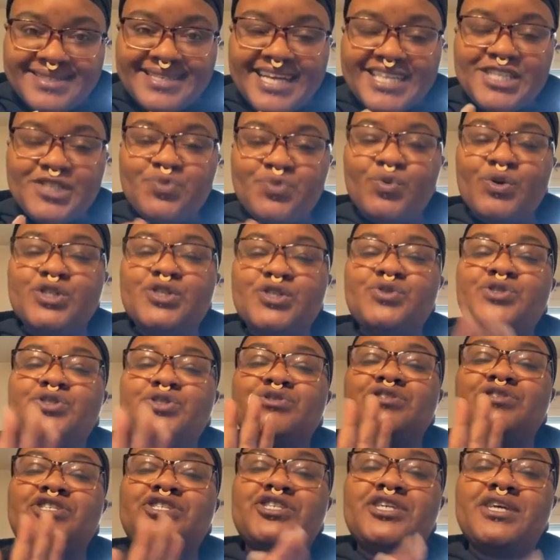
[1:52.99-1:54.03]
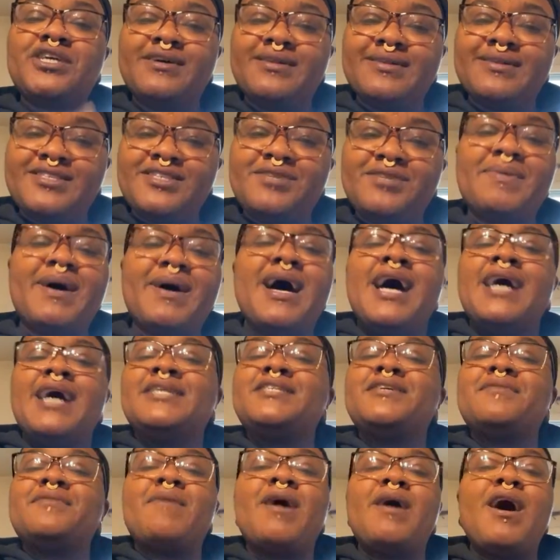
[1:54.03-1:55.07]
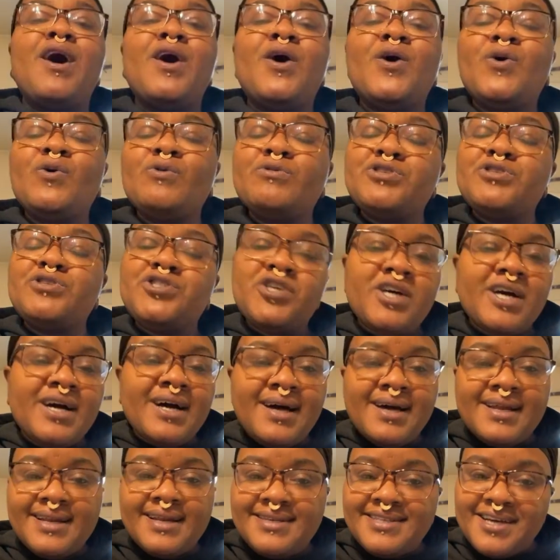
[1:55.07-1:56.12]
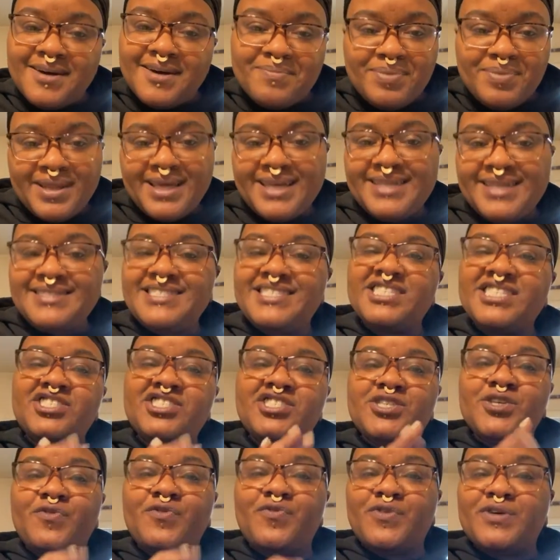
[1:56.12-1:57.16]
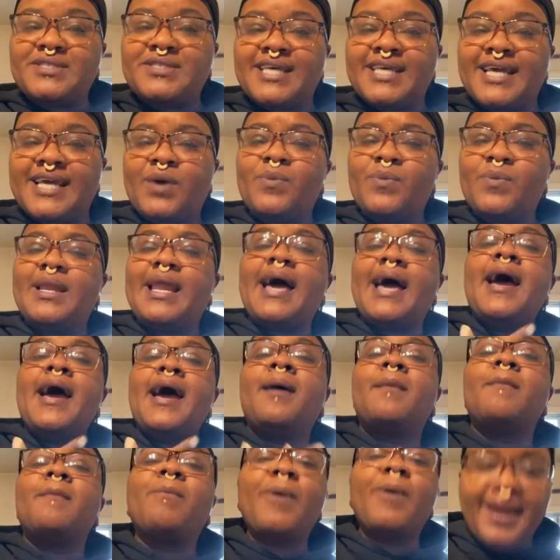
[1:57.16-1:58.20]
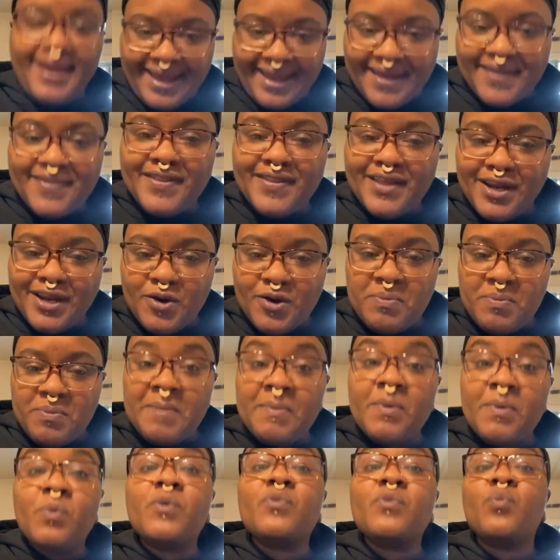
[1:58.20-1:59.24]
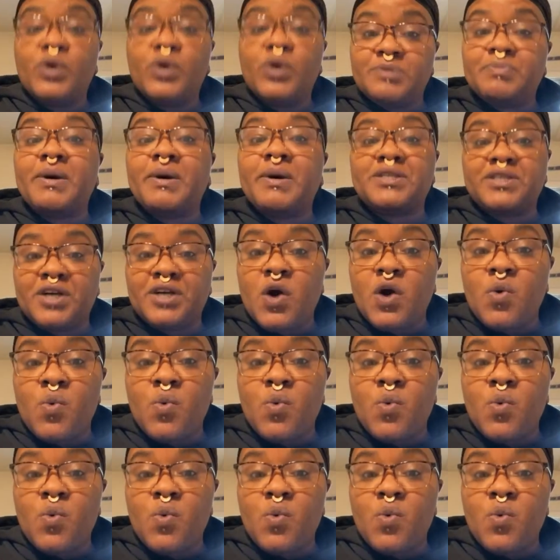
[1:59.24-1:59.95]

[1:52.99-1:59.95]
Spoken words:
I just want you to chill to my old sugar honey dumplings. Just chill for a second while I break in the new people with what's about to go